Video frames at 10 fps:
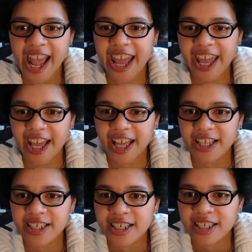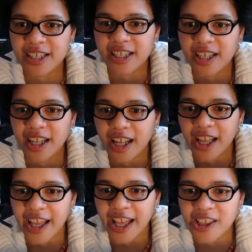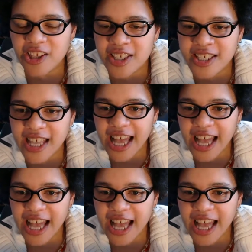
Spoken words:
And it looks